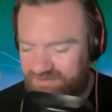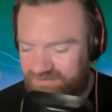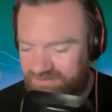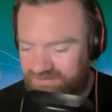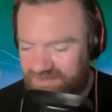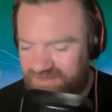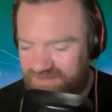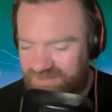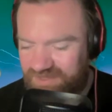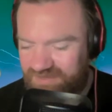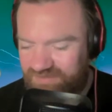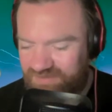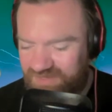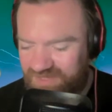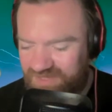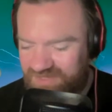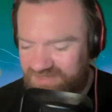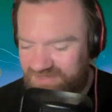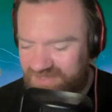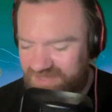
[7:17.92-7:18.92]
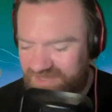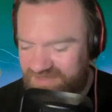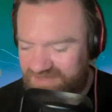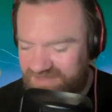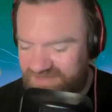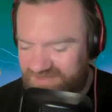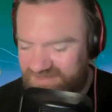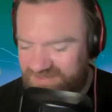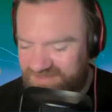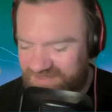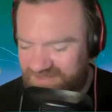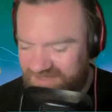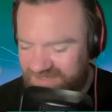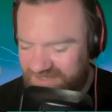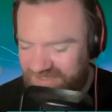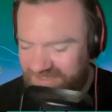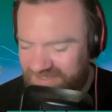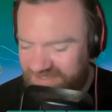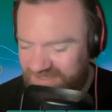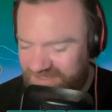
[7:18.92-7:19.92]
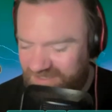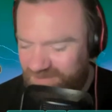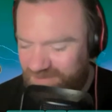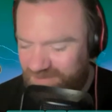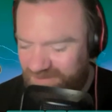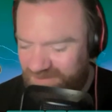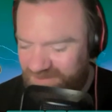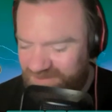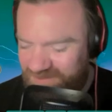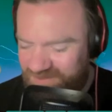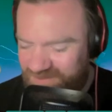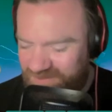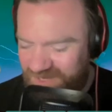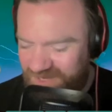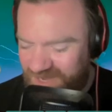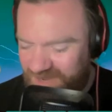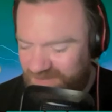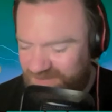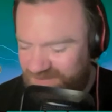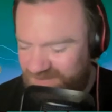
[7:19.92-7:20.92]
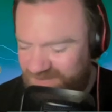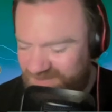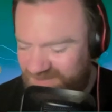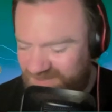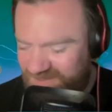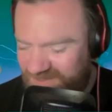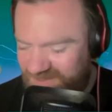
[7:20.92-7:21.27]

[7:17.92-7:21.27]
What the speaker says: and even these days, it's the point scoring happens.